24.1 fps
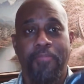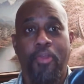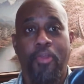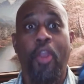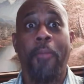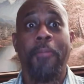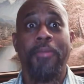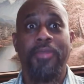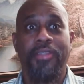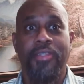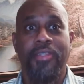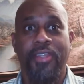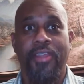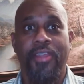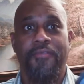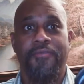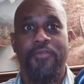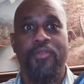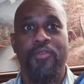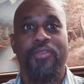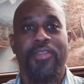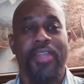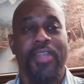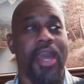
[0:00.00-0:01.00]
purposely a
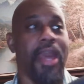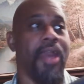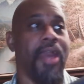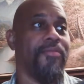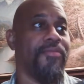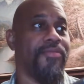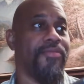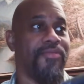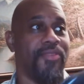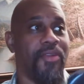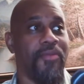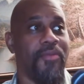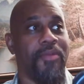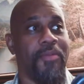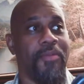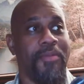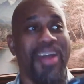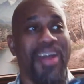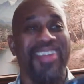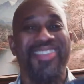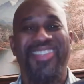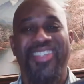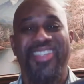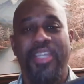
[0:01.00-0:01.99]
few times from
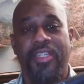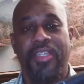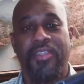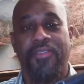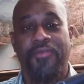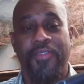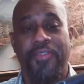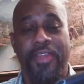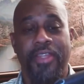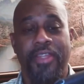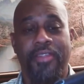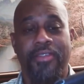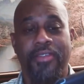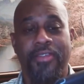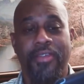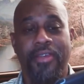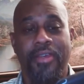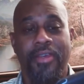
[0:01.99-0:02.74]
about 6 feet.